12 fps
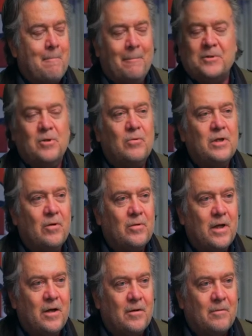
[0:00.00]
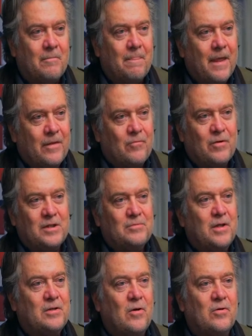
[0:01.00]
So we don't know. And the reason
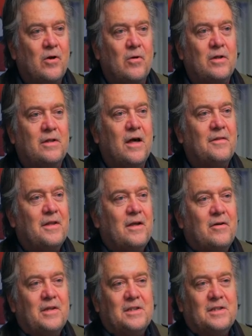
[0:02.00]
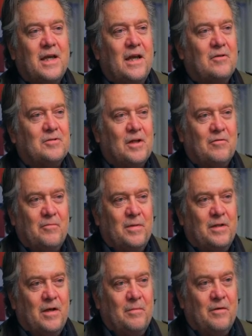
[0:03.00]
we don't know, nothing on this scale has ever
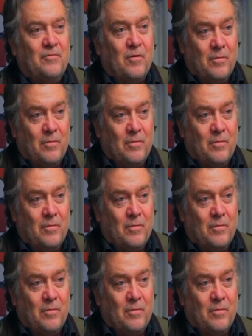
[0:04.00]
been done before.